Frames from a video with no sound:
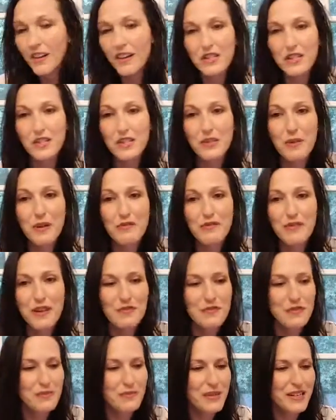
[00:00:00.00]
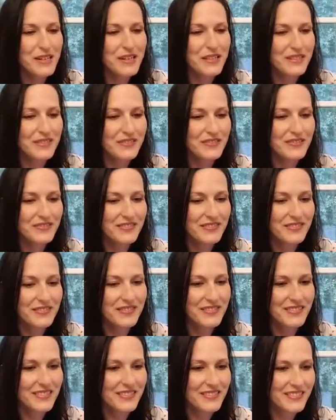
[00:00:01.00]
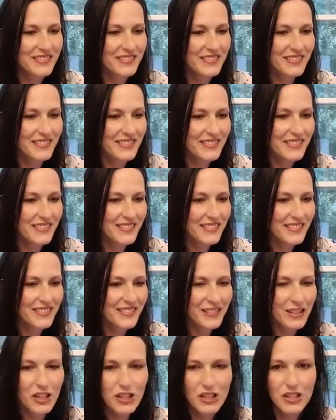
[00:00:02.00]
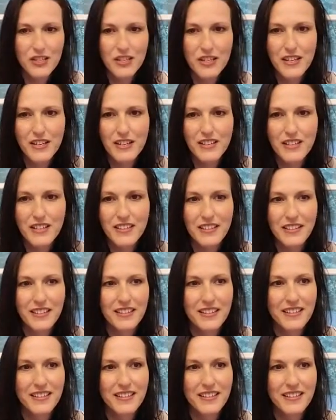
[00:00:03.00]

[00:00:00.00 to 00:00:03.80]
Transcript: This is my favorite band. Third day.